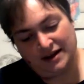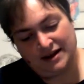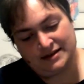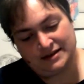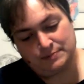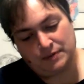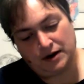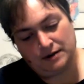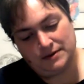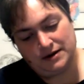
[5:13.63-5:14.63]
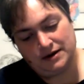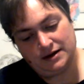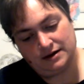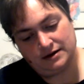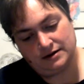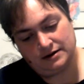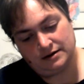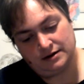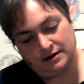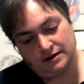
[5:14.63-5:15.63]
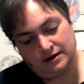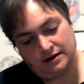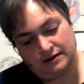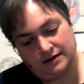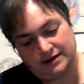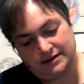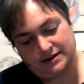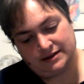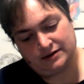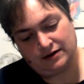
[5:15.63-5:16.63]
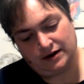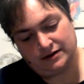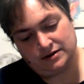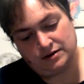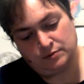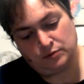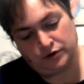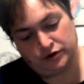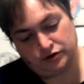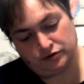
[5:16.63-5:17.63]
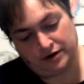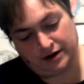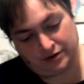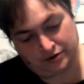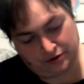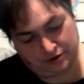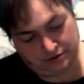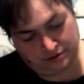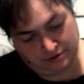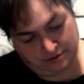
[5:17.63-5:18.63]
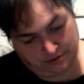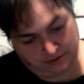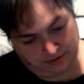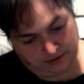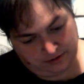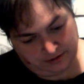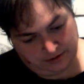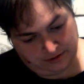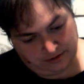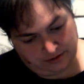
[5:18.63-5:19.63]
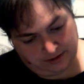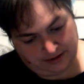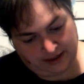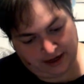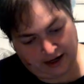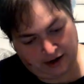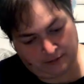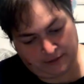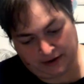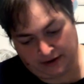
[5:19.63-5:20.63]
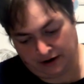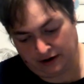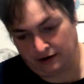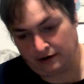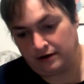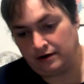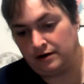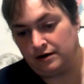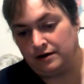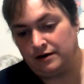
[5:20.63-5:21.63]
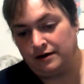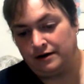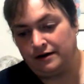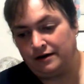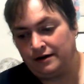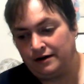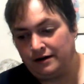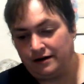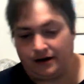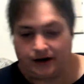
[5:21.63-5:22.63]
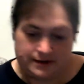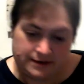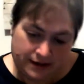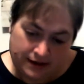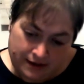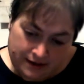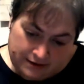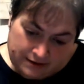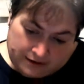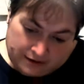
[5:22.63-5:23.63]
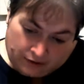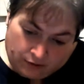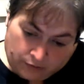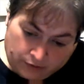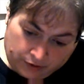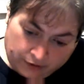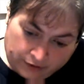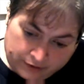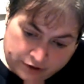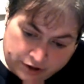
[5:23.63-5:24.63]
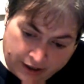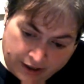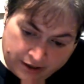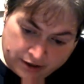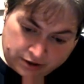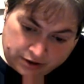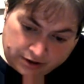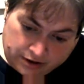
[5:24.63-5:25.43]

says Bobby, this is not moisturizer. This hair be there. It says in the corner, change